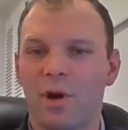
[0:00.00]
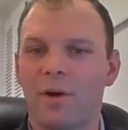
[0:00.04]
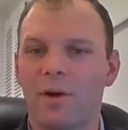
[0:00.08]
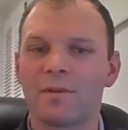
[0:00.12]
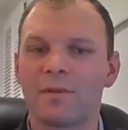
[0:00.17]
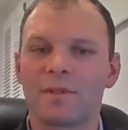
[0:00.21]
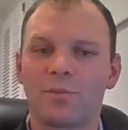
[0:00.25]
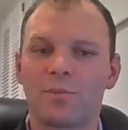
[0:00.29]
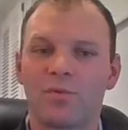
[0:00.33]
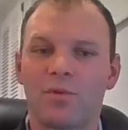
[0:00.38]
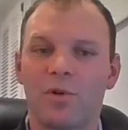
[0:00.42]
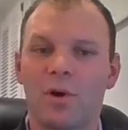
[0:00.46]

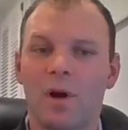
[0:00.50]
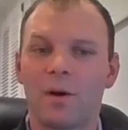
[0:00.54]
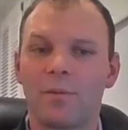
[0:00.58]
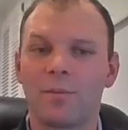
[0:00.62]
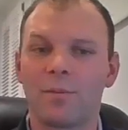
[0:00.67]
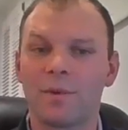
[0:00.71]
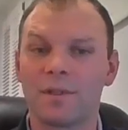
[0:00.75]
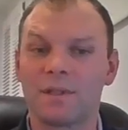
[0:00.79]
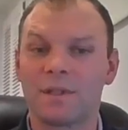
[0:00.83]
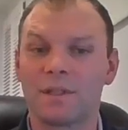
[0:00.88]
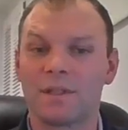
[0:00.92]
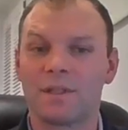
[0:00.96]
province to
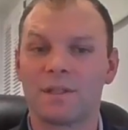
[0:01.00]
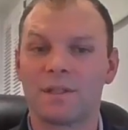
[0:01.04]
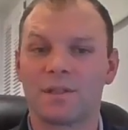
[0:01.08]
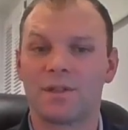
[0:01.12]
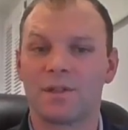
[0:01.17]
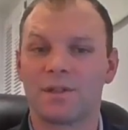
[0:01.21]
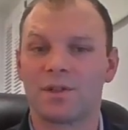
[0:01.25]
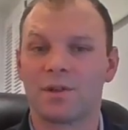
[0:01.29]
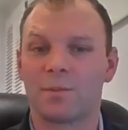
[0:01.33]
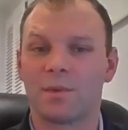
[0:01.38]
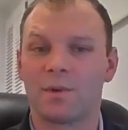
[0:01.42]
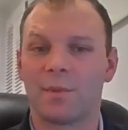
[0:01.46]
province
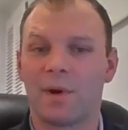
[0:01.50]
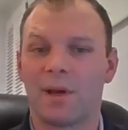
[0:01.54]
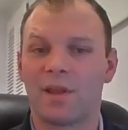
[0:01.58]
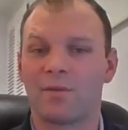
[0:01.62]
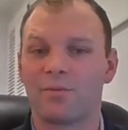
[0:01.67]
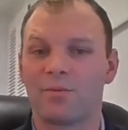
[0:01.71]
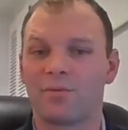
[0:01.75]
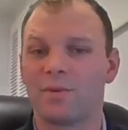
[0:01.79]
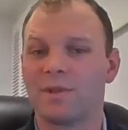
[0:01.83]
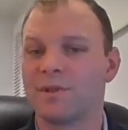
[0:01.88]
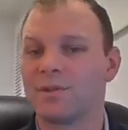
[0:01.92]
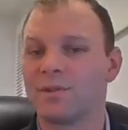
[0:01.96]
is determined
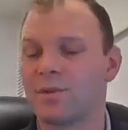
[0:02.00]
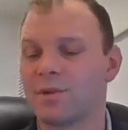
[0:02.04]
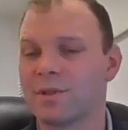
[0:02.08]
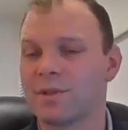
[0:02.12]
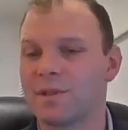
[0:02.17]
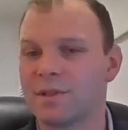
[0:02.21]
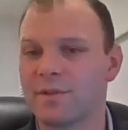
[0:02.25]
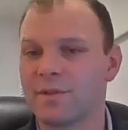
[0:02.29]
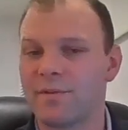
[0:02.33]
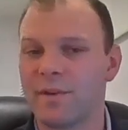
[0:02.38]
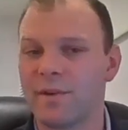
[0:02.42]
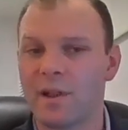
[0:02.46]
by the
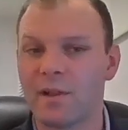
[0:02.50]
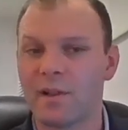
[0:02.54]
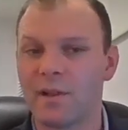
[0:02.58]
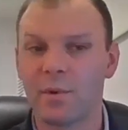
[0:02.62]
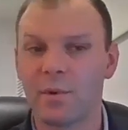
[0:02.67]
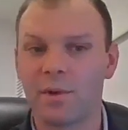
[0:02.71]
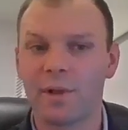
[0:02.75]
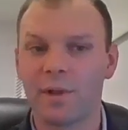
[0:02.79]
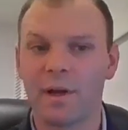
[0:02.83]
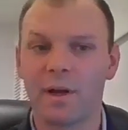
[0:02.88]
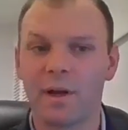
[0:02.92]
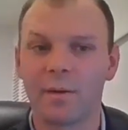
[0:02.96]
resources
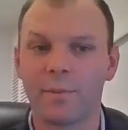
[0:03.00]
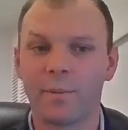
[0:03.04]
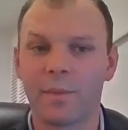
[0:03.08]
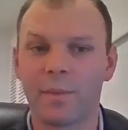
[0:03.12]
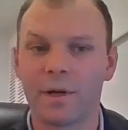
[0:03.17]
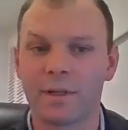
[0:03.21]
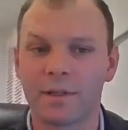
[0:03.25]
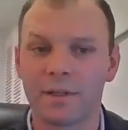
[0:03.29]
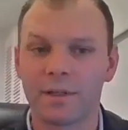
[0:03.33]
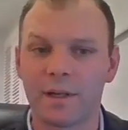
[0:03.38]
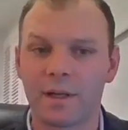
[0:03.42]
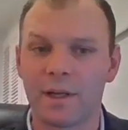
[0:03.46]
available there.
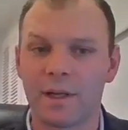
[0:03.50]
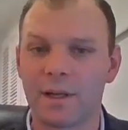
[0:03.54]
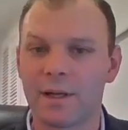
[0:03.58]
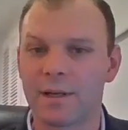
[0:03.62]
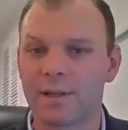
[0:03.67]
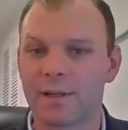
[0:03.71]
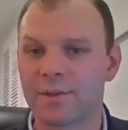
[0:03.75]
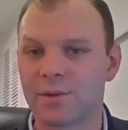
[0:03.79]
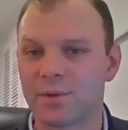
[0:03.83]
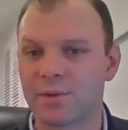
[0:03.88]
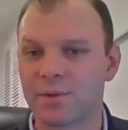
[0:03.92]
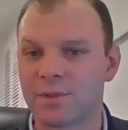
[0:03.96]
But
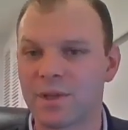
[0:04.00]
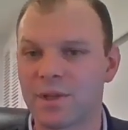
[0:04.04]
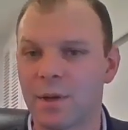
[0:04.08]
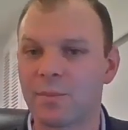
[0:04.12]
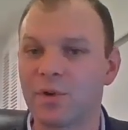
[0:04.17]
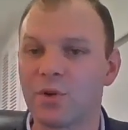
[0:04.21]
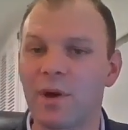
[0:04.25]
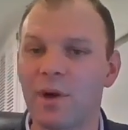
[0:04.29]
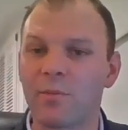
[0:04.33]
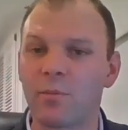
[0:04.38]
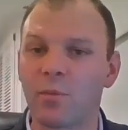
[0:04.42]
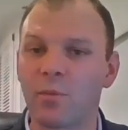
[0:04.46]
so
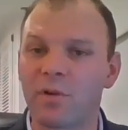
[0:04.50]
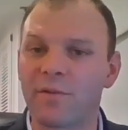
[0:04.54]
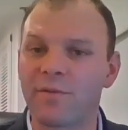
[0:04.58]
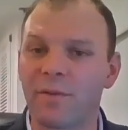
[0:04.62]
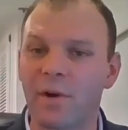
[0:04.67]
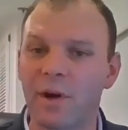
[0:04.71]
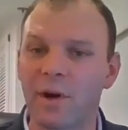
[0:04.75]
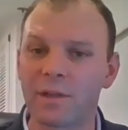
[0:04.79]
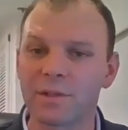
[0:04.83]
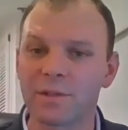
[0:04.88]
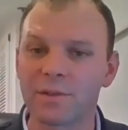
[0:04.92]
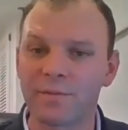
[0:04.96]
some do have more
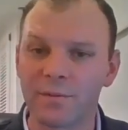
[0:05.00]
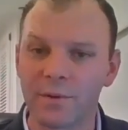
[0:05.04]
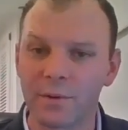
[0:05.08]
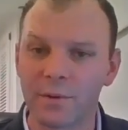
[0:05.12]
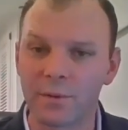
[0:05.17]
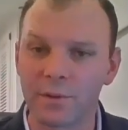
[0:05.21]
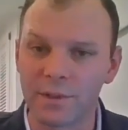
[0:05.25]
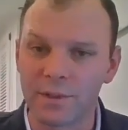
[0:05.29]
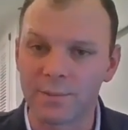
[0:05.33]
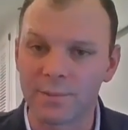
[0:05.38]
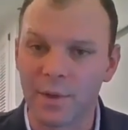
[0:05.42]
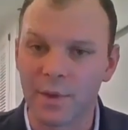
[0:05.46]
fossil
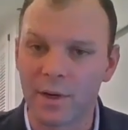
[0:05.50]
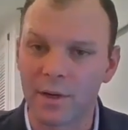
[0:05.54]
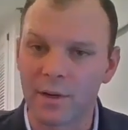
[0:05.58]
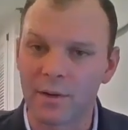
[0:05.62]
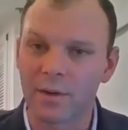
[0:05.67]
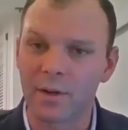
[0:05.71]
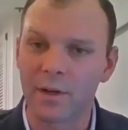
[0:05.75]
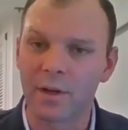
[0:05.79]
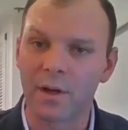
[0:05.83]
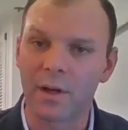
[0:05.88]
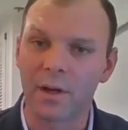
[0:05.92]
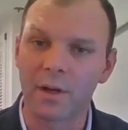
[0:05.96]
fuels,
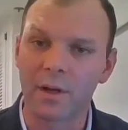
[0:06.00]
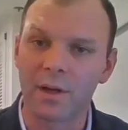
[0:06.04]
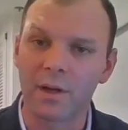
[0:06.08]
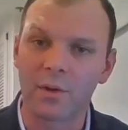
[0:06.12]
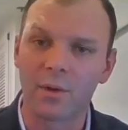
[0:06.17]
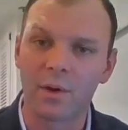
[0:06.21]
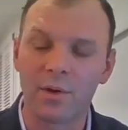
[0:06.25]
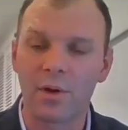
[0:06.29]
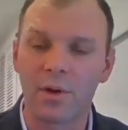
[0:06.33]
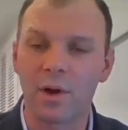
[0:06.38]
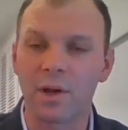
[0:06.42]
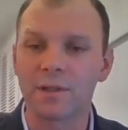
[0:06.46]
but
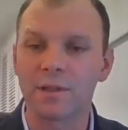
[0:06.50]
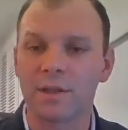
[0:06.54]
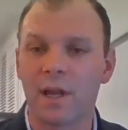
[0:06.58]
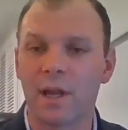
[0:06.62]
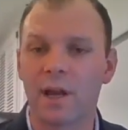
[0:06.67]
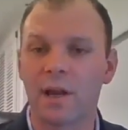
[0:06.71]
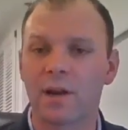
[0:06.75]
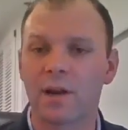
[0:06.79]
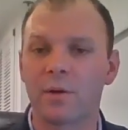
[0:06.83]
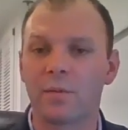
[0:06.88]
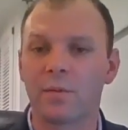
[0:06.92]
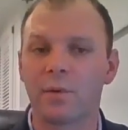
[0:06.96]
across
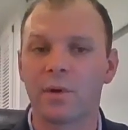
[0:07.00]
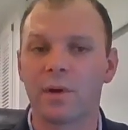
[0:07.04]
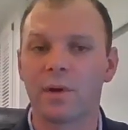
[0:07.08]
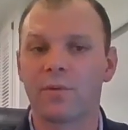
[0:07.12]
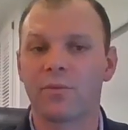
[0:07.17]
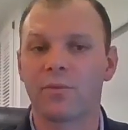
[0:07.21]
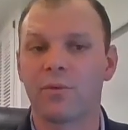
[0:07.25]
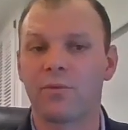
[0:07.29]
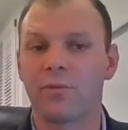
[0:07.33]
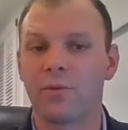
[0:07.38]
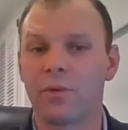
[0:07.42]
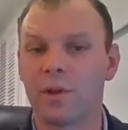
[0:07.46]
Canada, we're
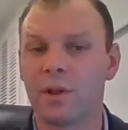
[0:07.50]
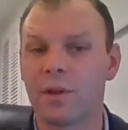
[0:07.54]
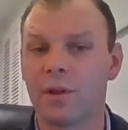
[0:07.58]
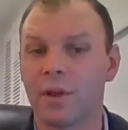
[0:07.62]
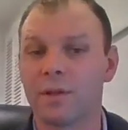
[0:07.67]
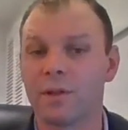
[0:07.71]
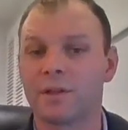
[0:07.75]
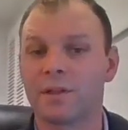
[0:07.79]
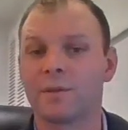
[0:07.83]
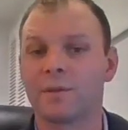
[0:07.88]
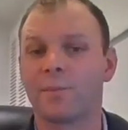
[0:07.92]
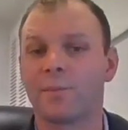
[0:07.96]
in a
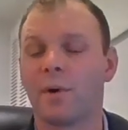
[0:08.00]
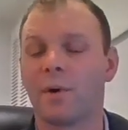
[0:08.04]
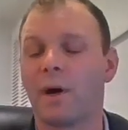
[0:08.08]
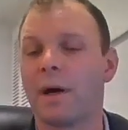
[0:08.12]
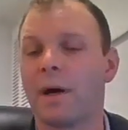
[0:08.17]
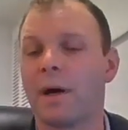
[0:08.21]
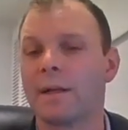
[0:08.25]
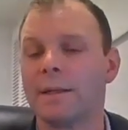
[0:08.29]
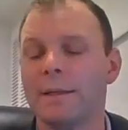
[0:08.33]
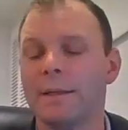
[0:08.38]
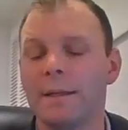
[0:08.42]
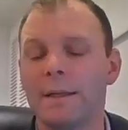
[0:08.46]
really good
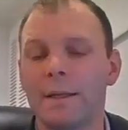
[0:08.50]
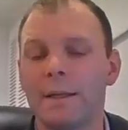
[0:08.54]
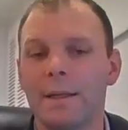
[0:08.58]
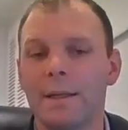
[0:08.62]
spot.